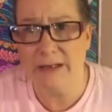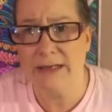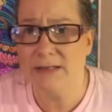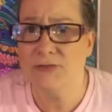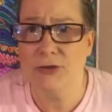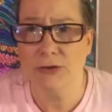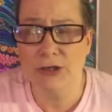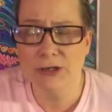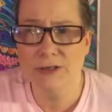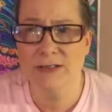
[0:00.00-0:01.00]
last few
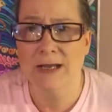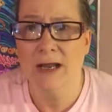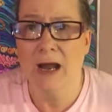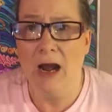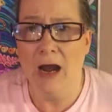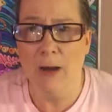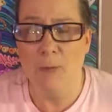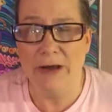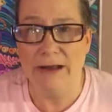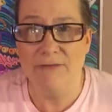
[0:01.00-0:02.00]
years,
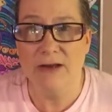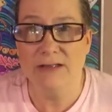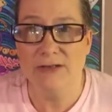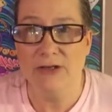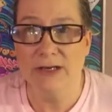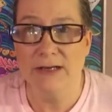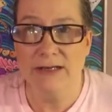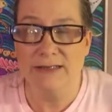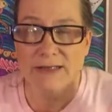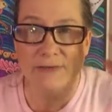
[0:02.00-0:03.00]
what I've also done
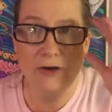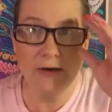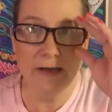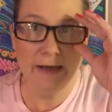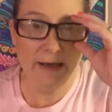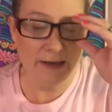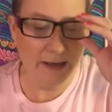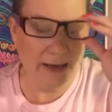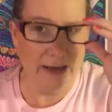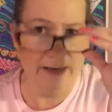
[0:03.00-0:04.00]
is I've gone ahead
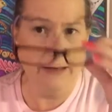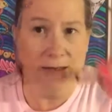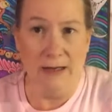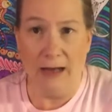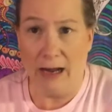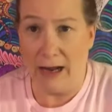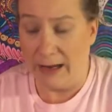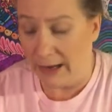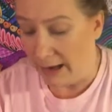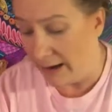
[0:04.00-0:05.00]
and I've